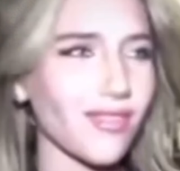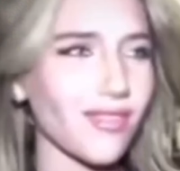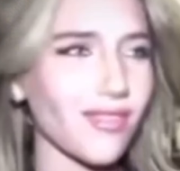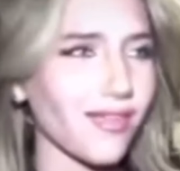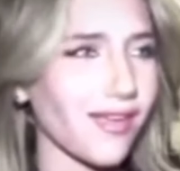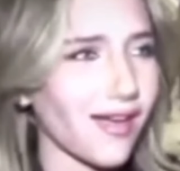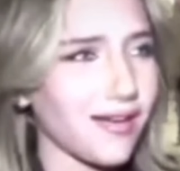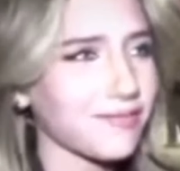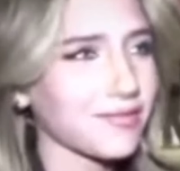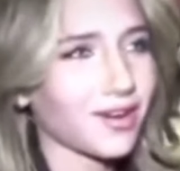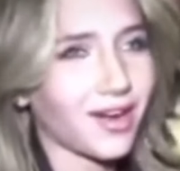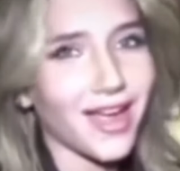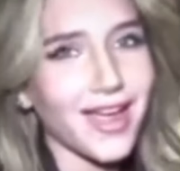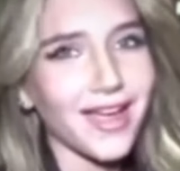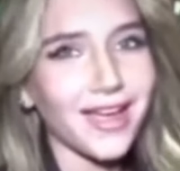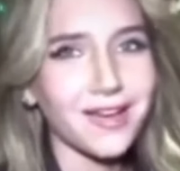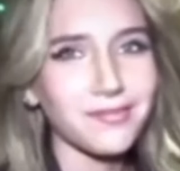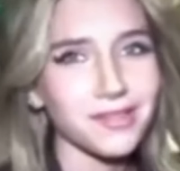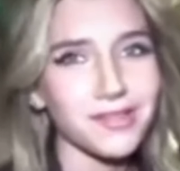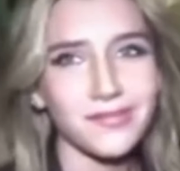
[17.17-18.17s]
I'm
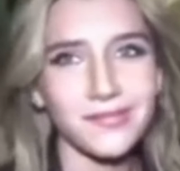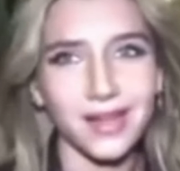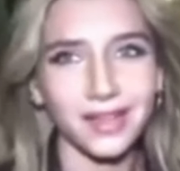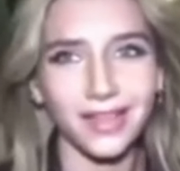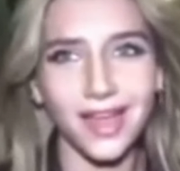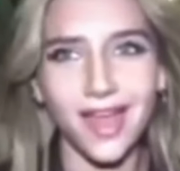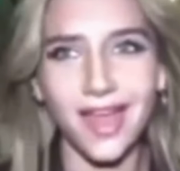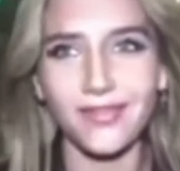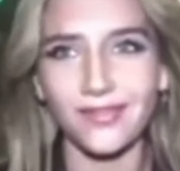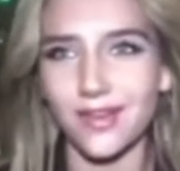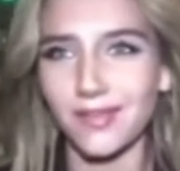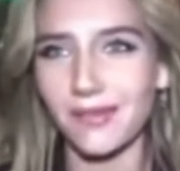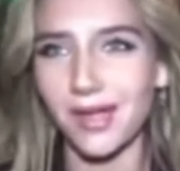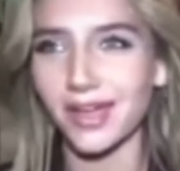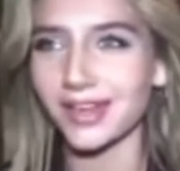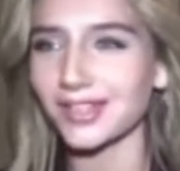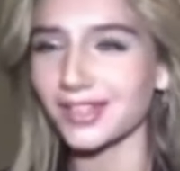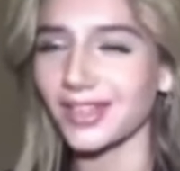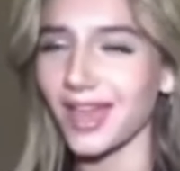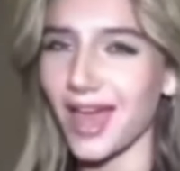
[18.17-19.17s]
great. I'm living my life. I'm
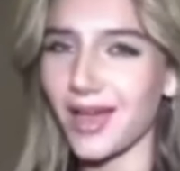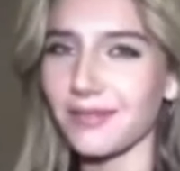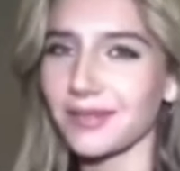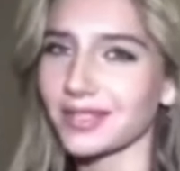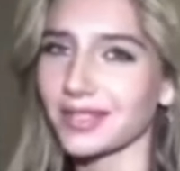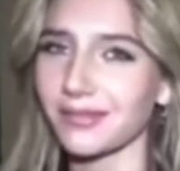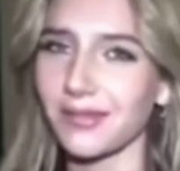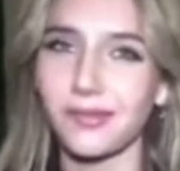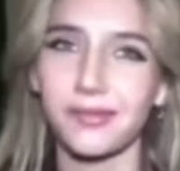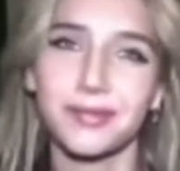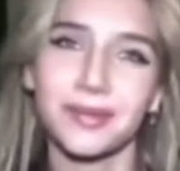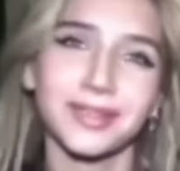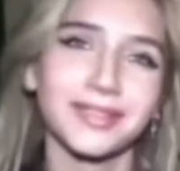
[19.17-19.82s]
actually the happiest I've ever been.